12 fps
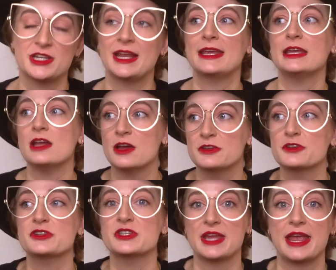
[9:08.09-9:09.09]
And I can
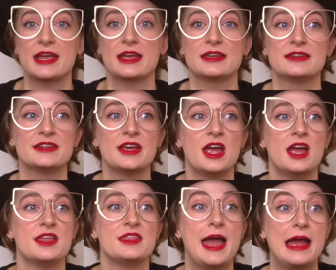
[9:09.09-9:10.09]
understand
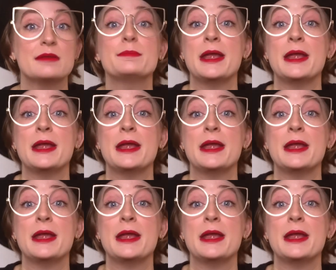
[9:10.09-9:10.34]
that